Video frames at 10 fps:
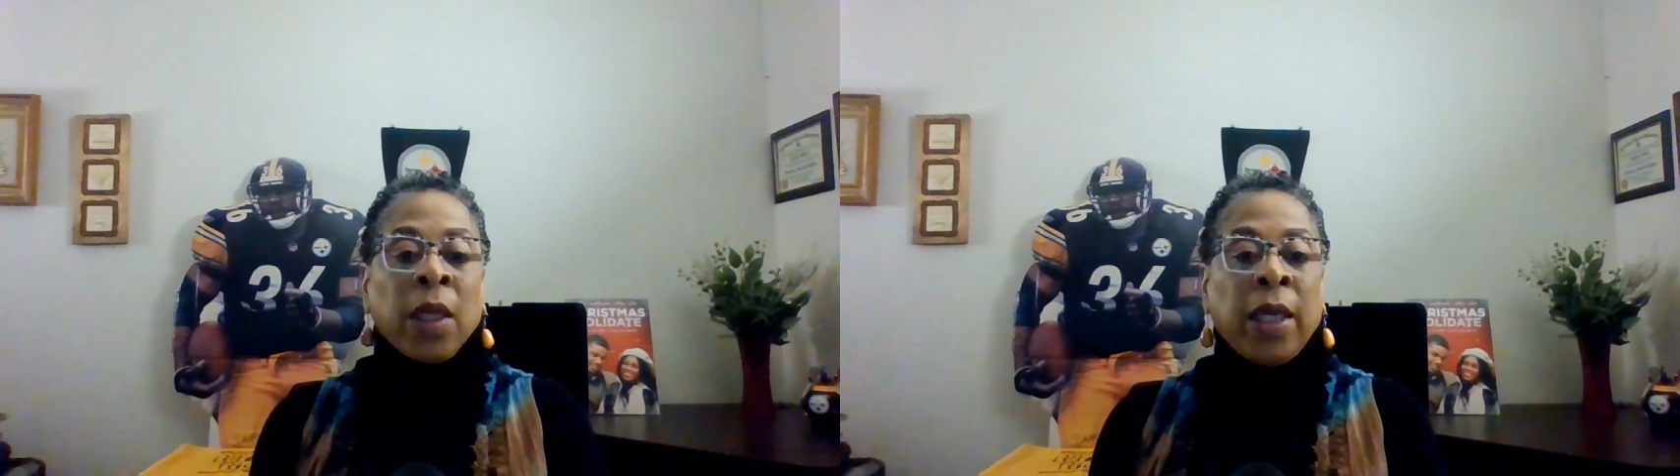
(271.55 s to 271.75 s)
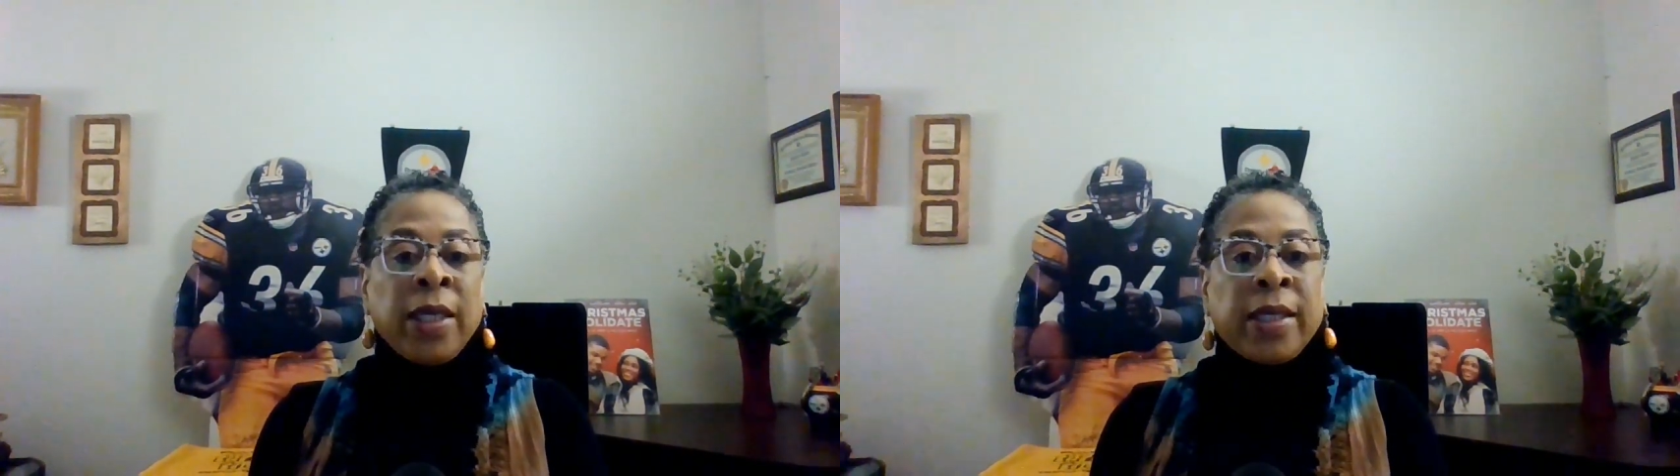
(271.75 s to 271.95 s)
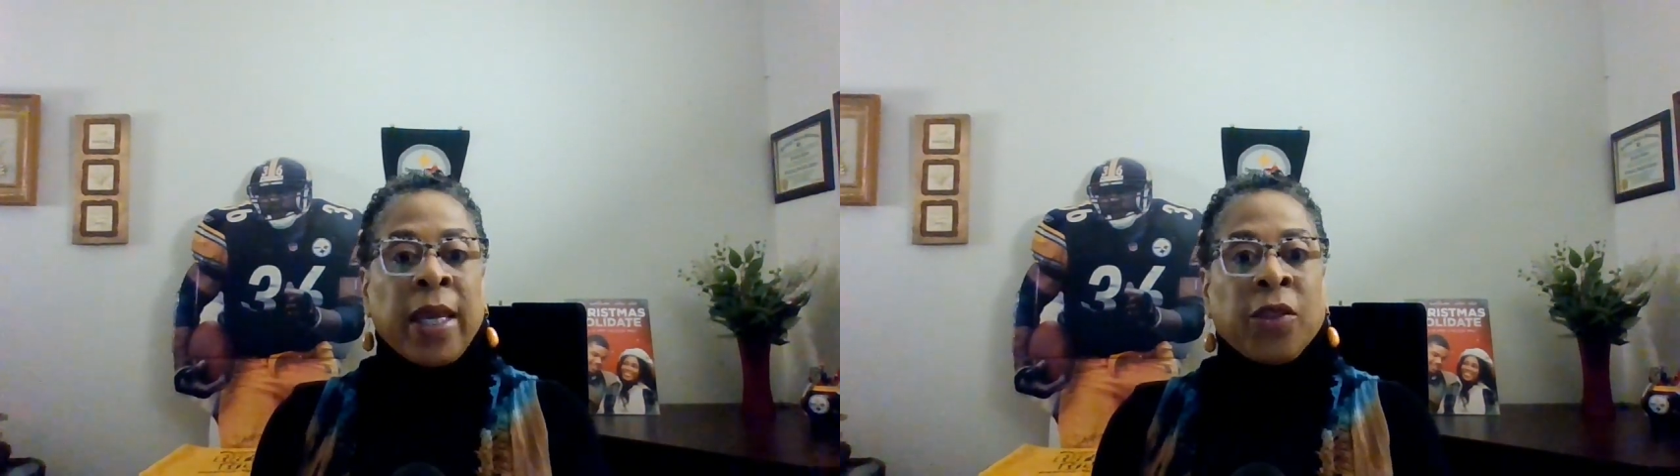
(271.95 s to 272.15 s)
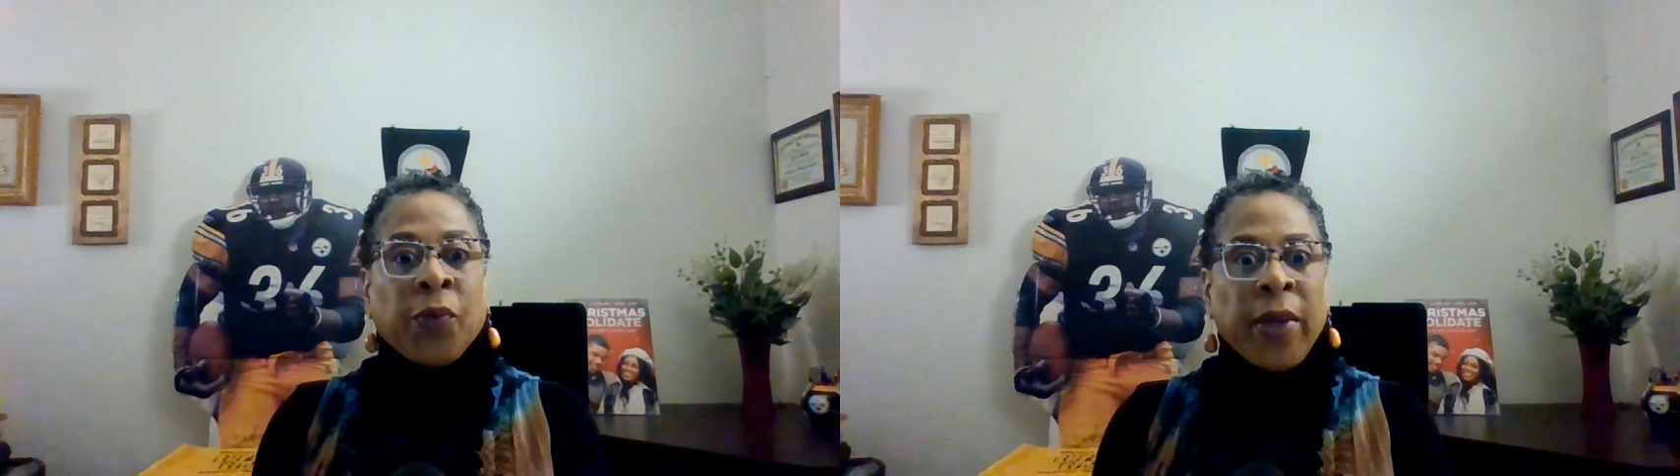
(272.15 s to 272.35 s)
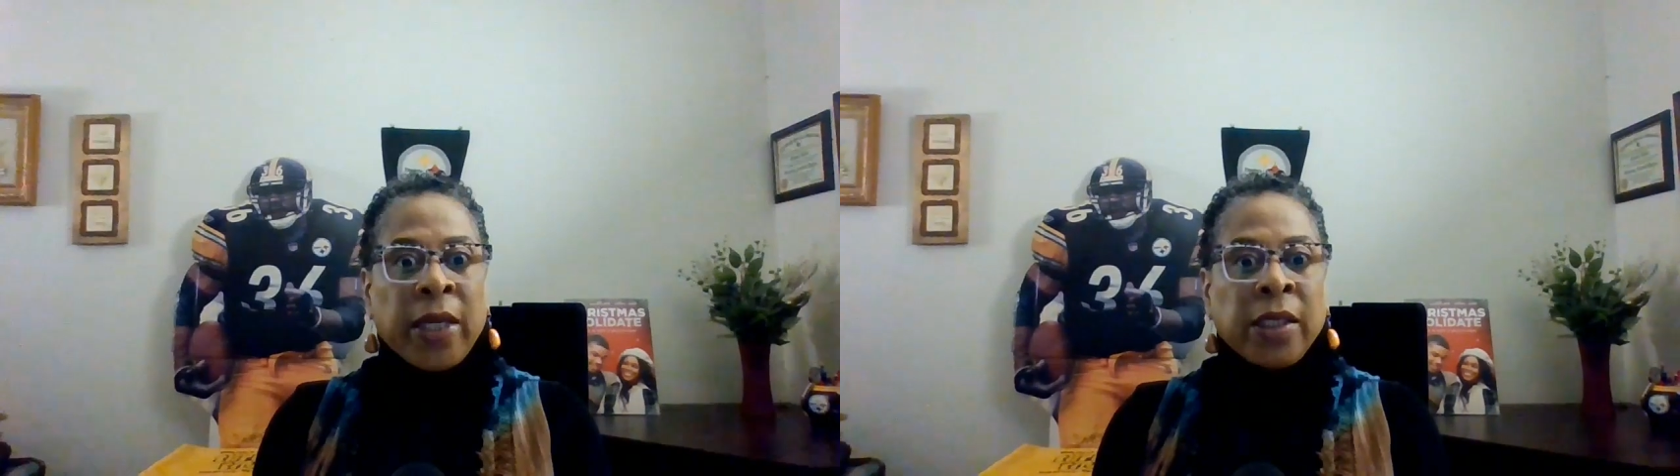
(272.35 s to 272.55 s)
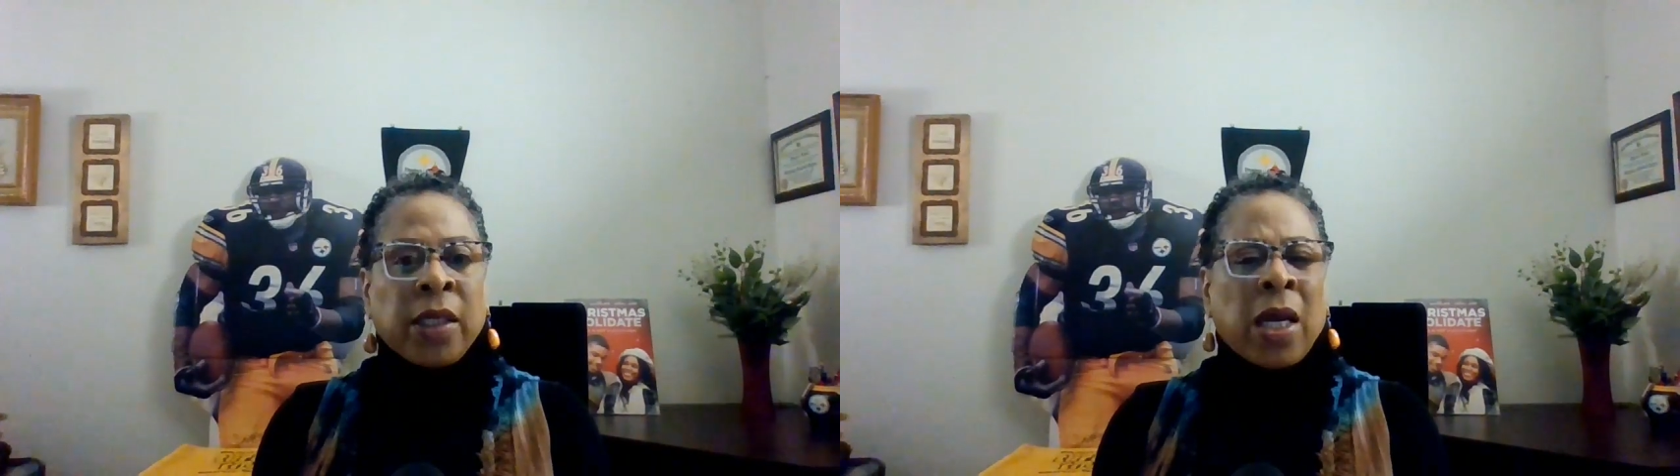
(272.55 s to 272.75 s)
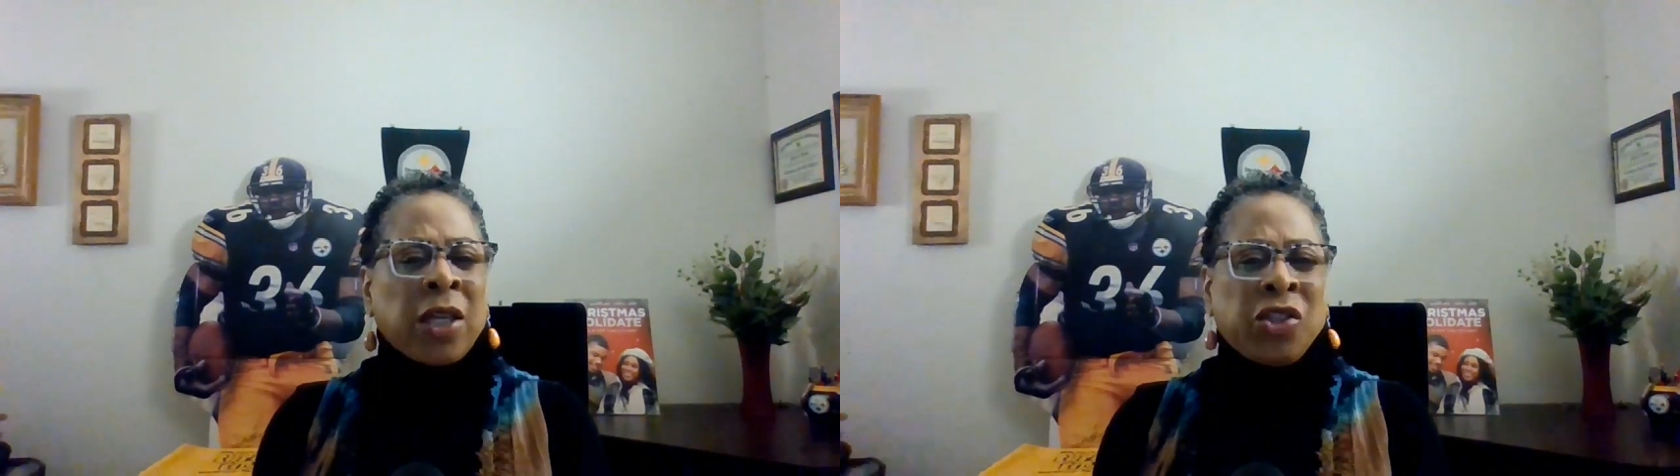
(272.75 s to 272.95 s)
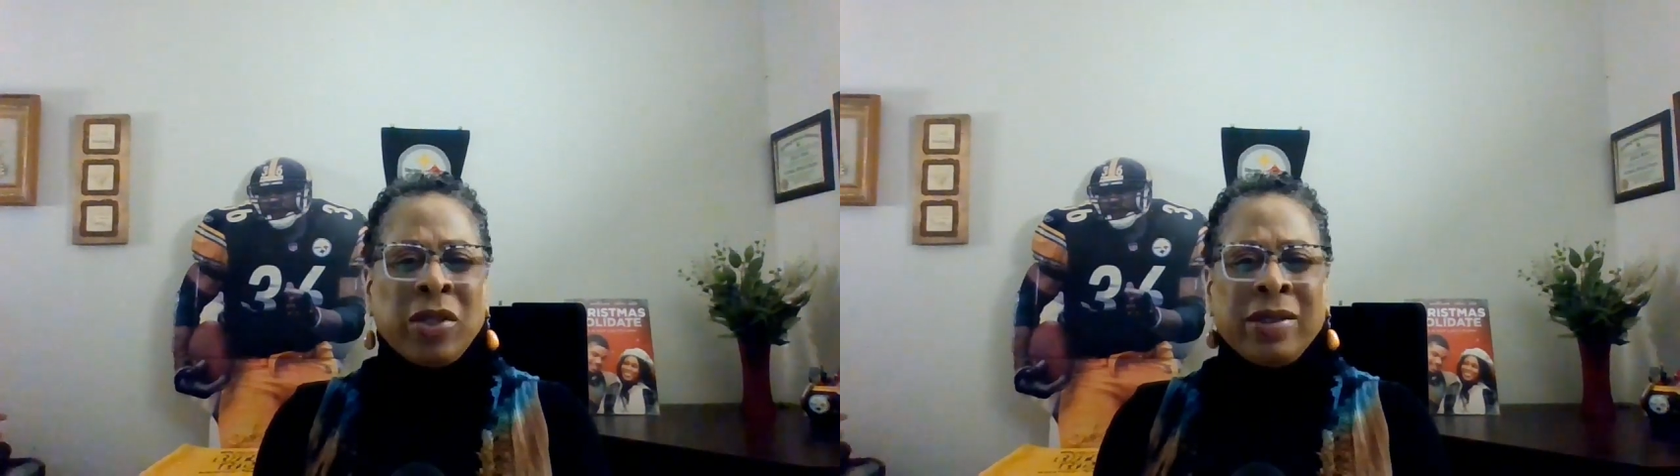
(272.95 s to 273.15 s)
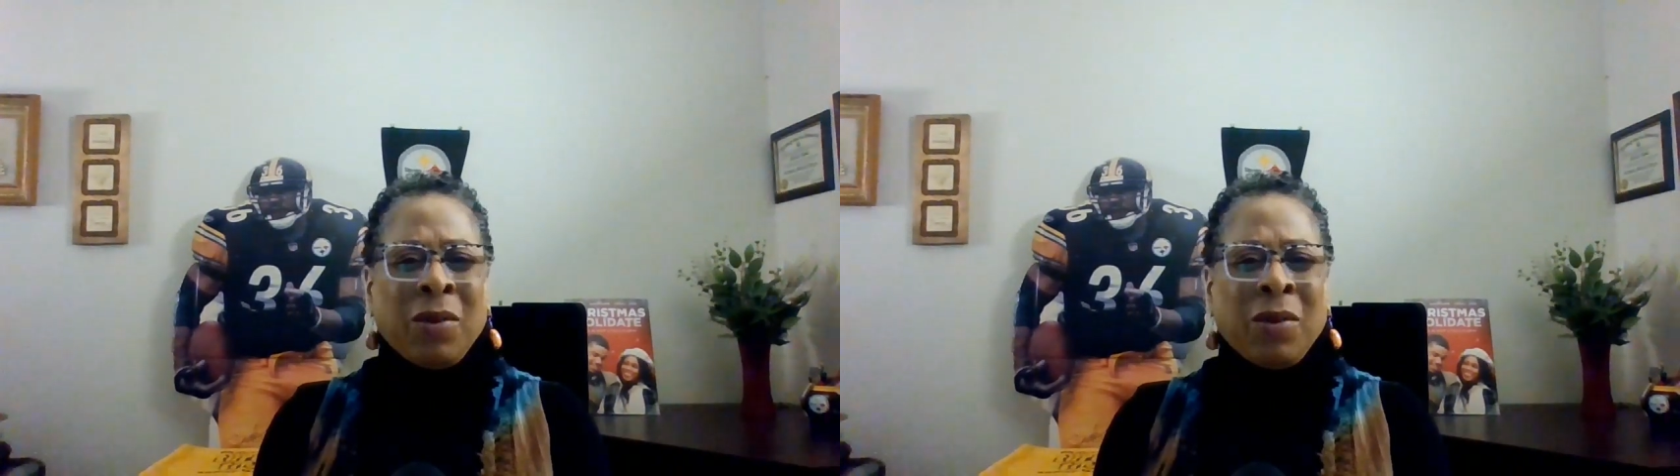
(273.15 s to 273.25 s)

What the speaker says: He's had 3 concussions